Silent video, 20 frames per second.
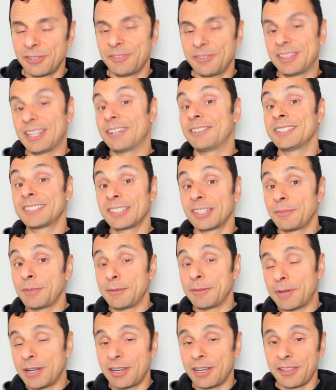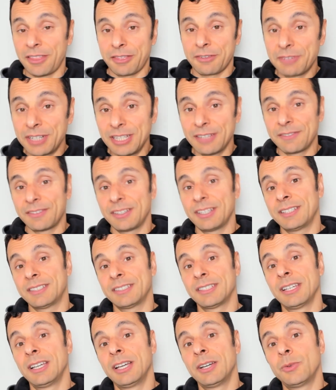There is going to be a part 3 of this,
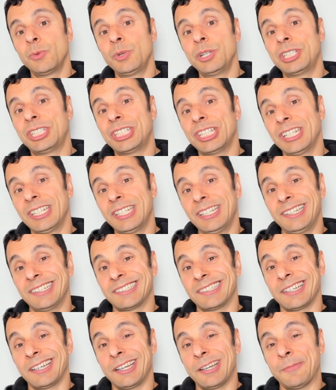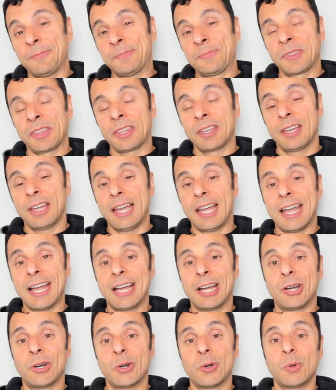which is
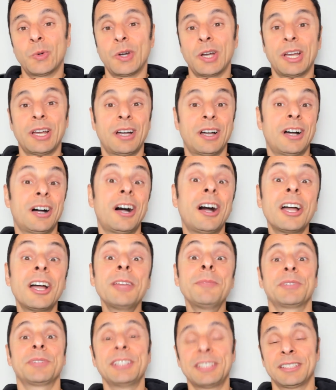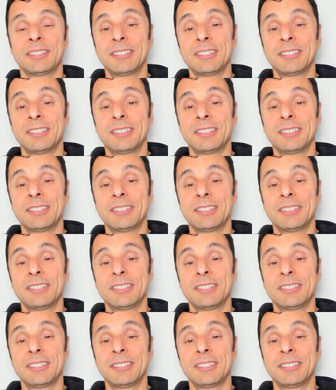how a hybrid